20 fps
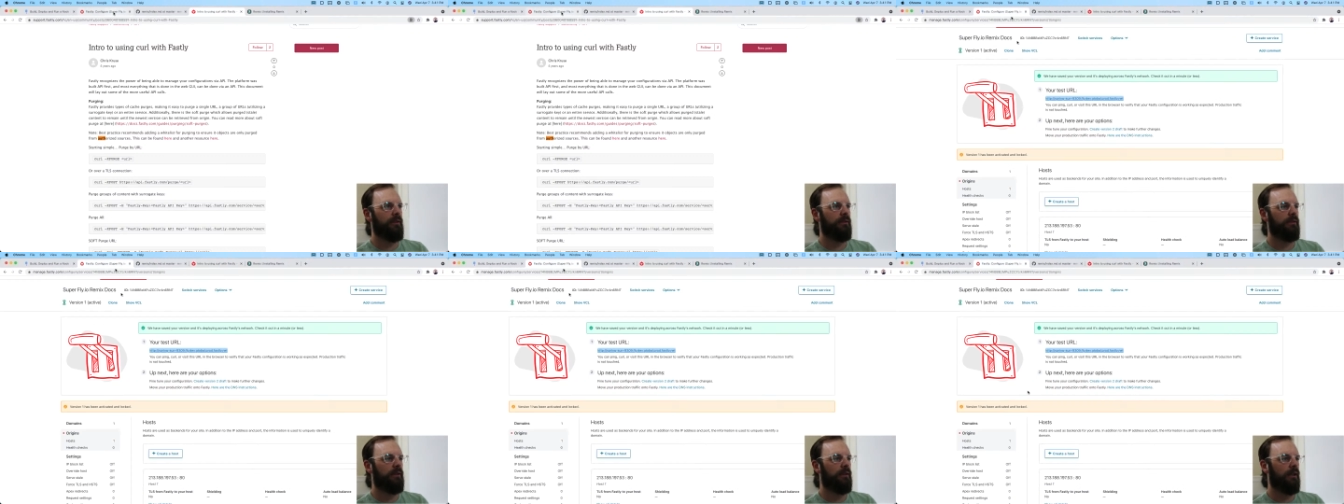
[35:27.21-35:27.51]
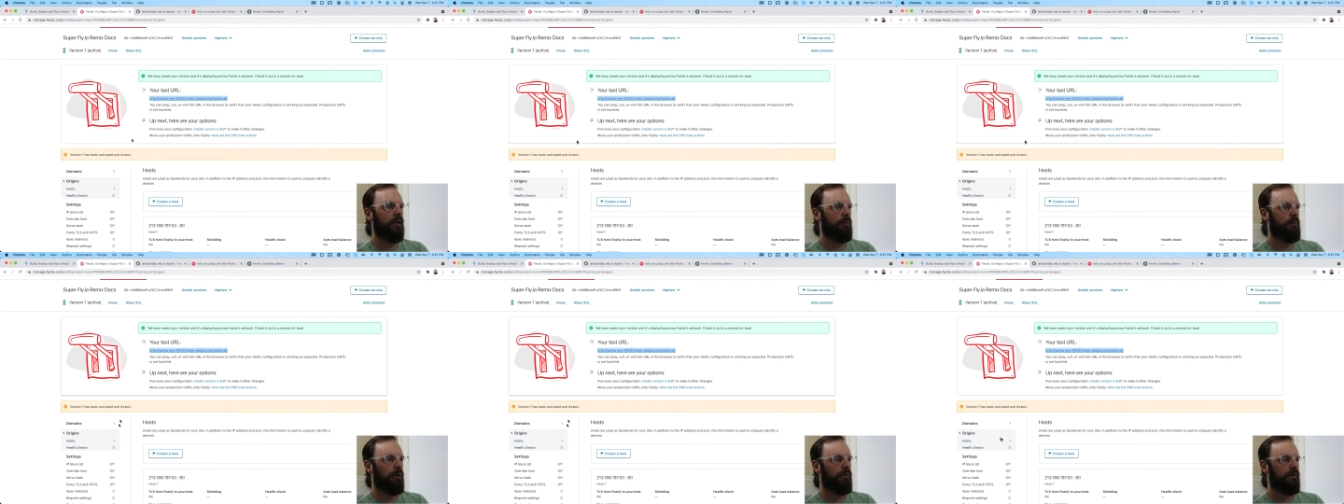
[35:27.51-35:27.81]
you can
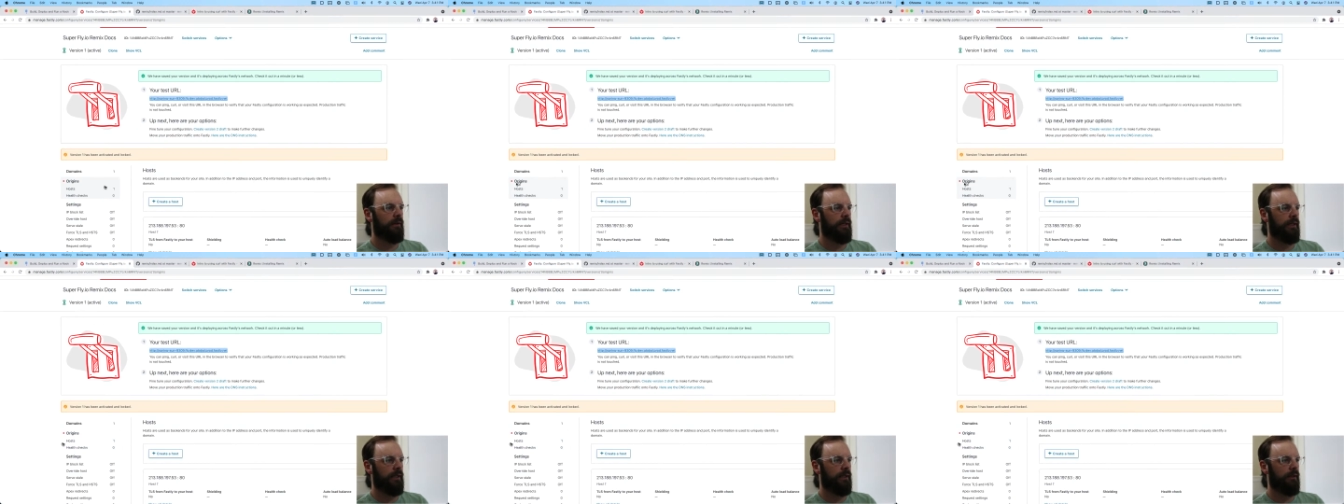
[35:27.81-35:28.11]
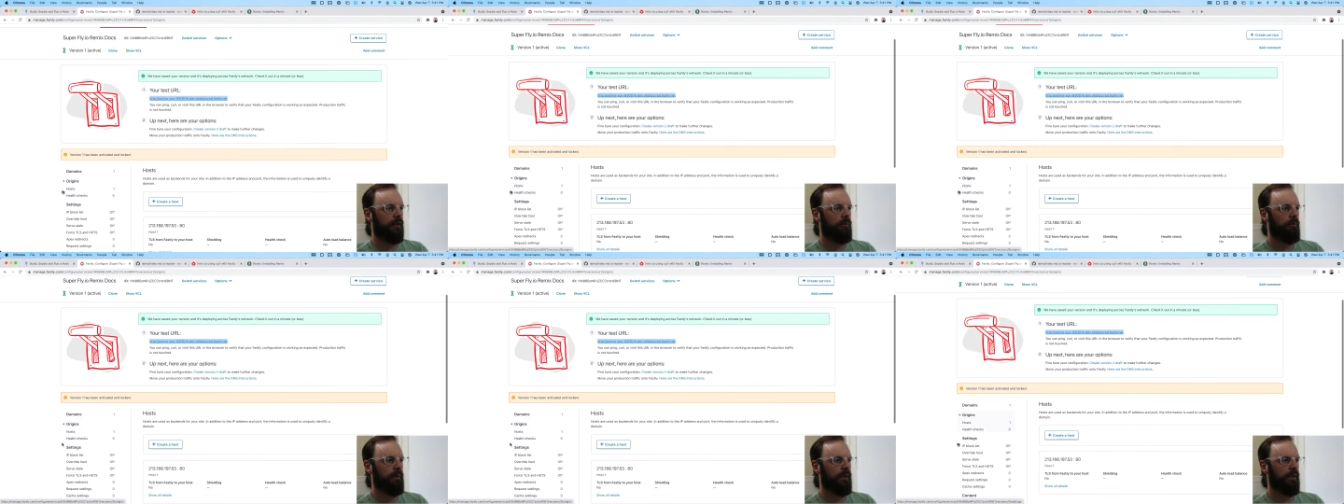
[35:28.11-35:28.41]
come over here
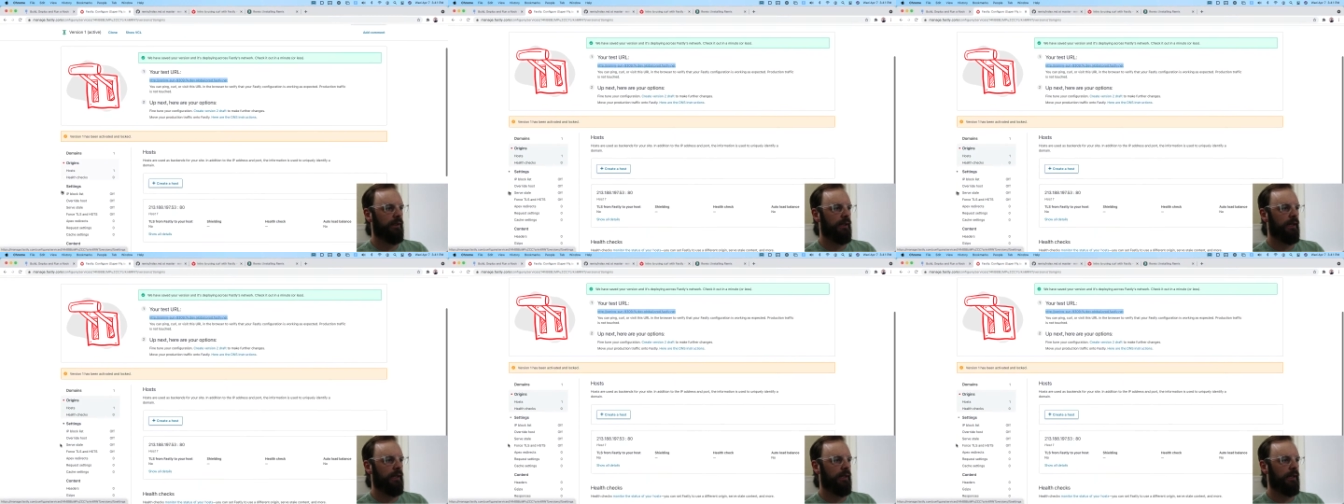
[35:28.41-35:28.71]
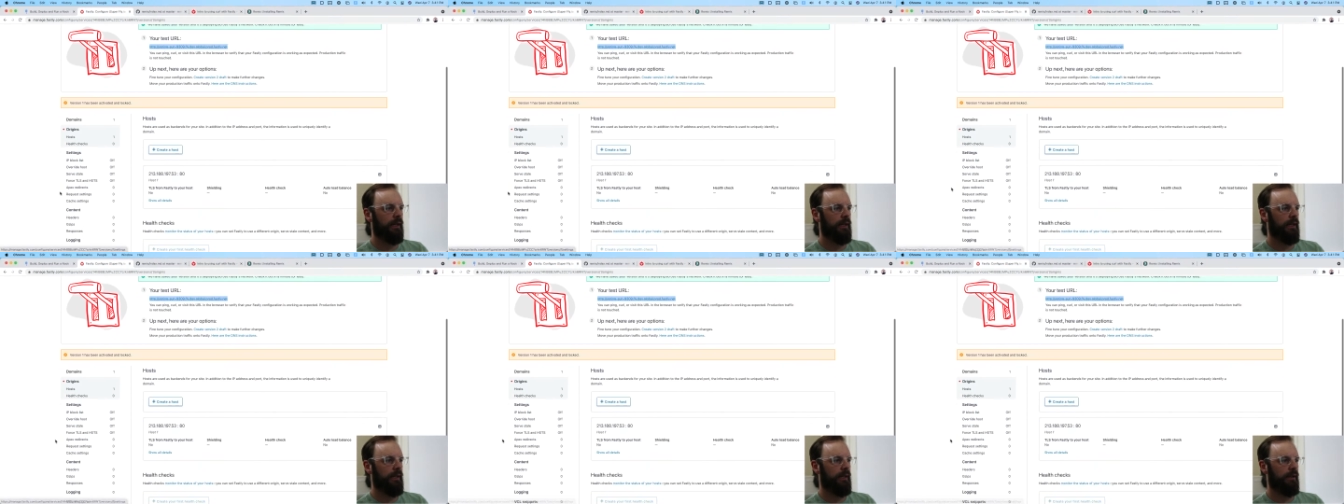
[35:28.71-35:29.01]
and be like,
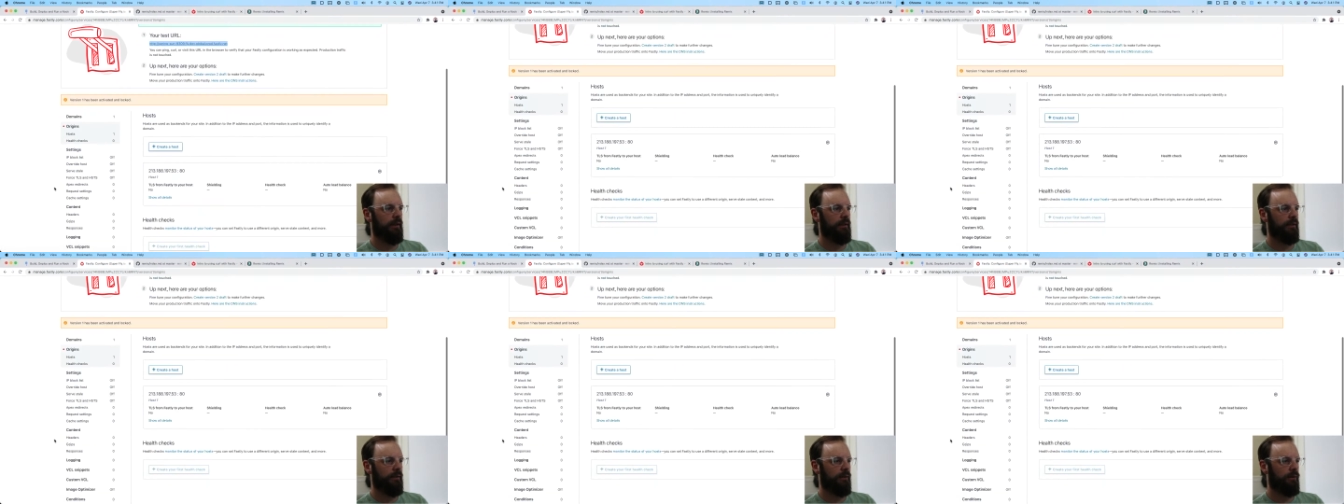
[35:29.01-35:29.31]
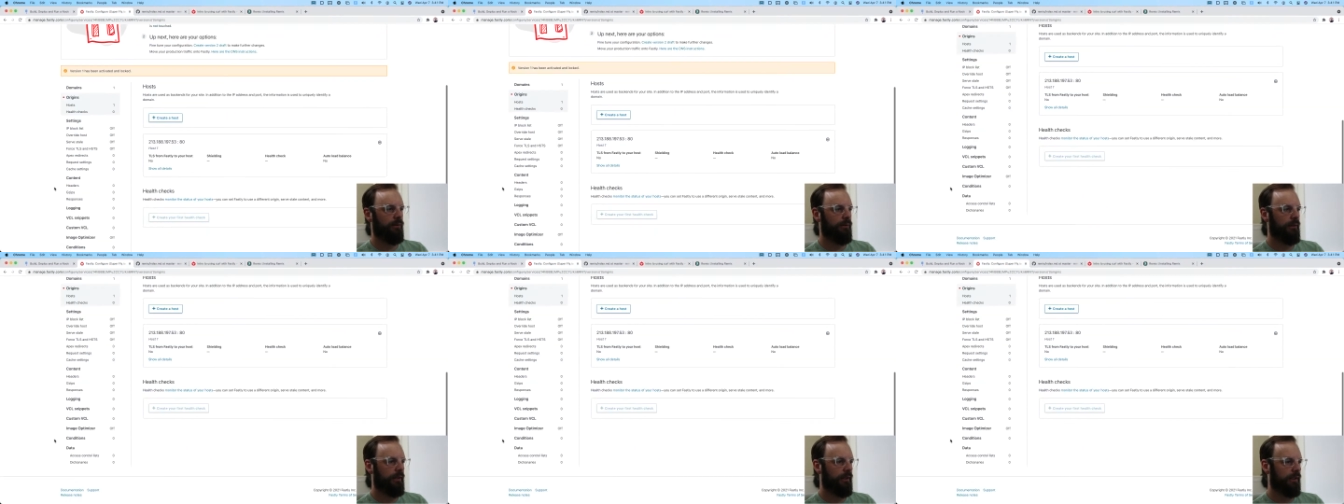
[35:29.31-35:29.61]
hey,
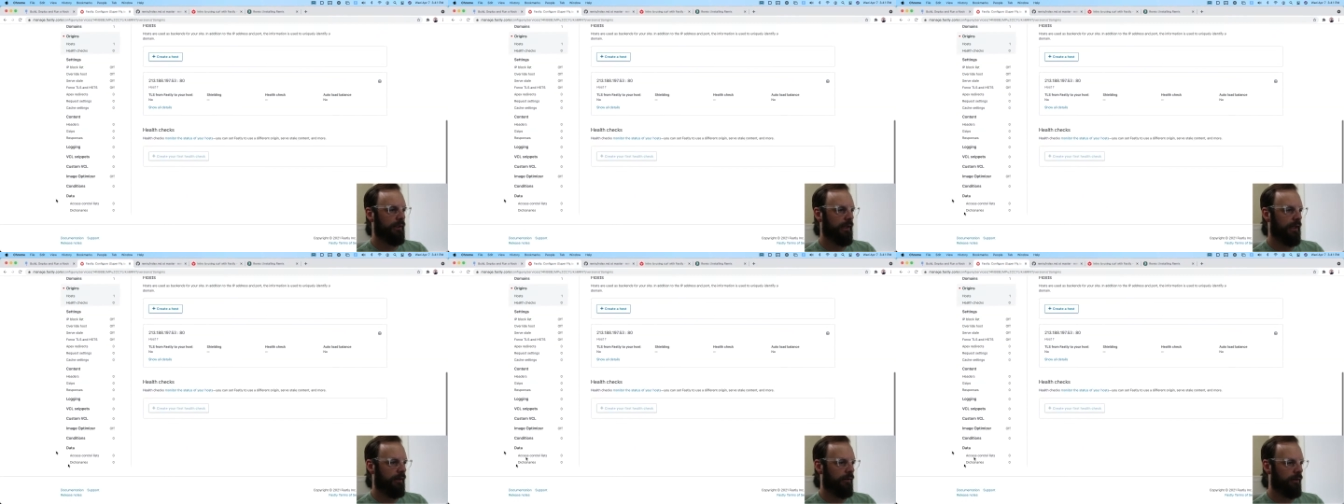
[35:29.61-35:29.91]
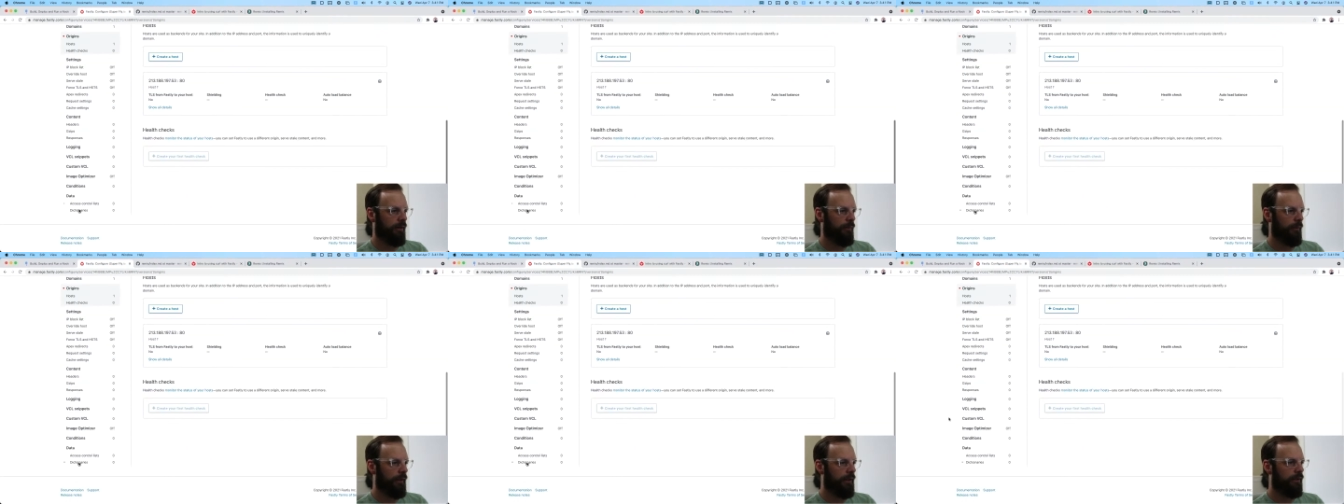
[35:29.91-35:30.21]
only, I don't
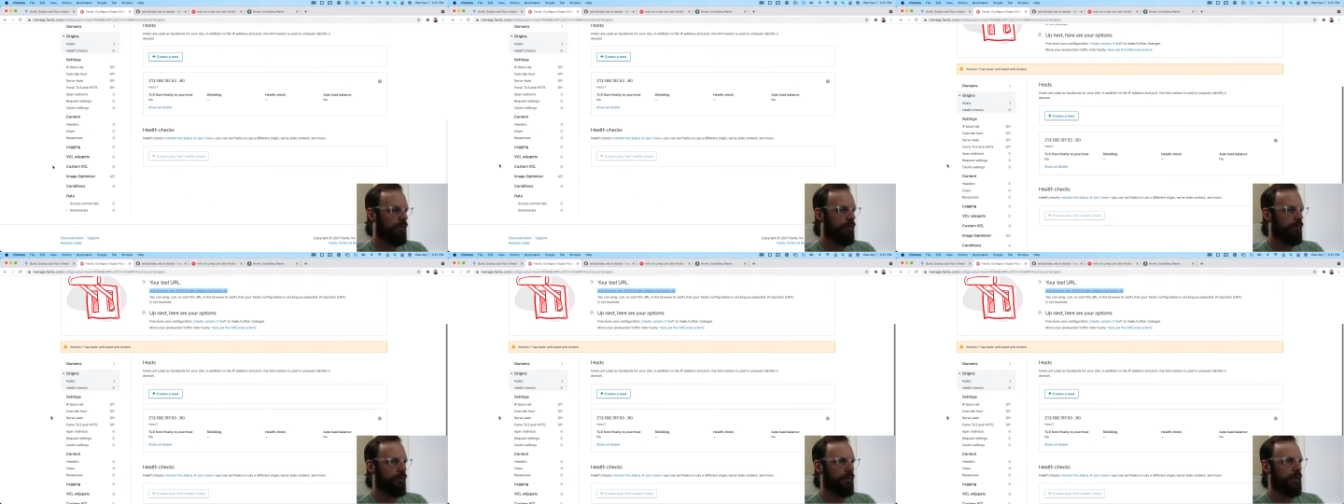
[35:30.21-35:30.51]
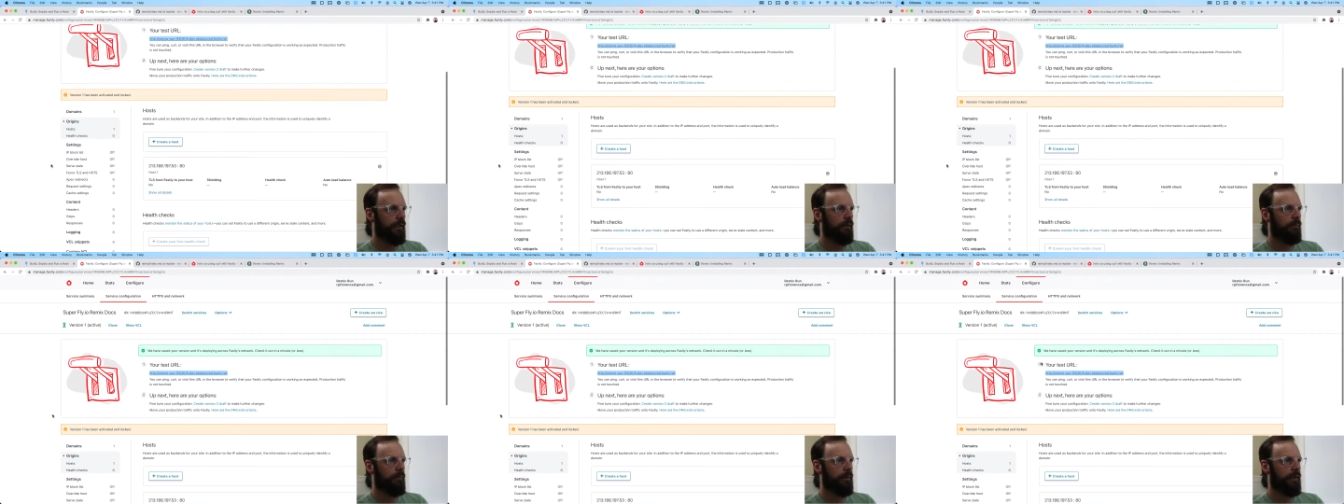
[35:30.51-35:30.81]
know where you do
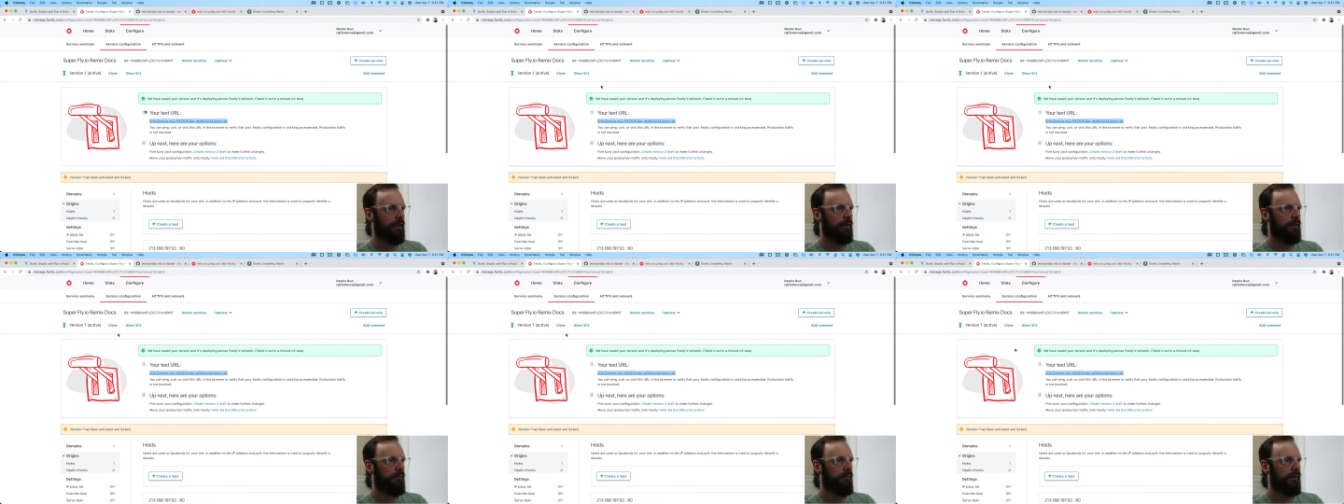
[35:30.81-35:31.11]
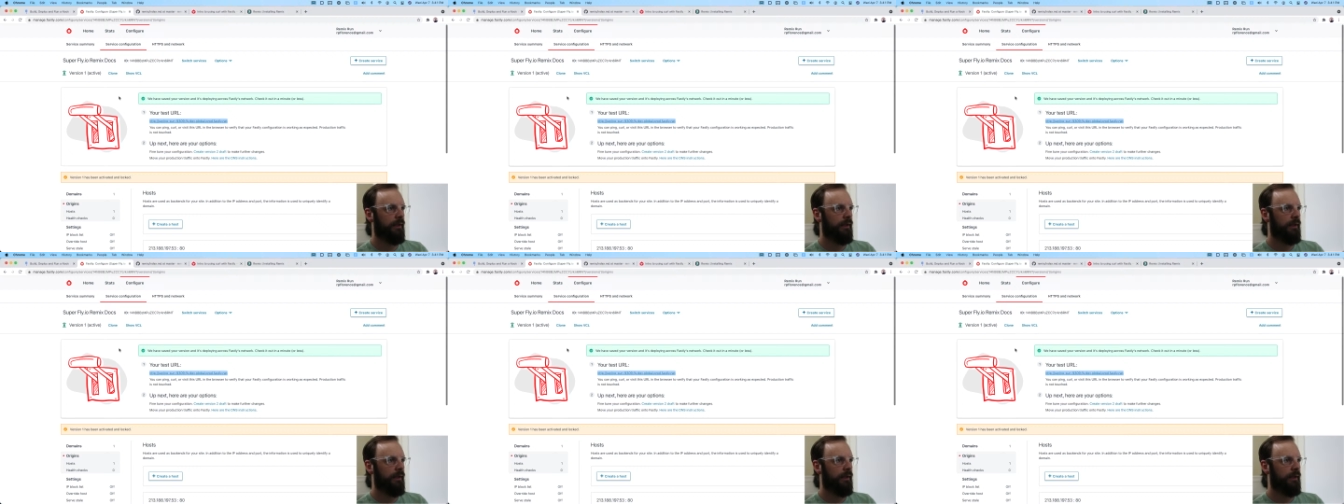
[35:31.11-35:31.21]
it, but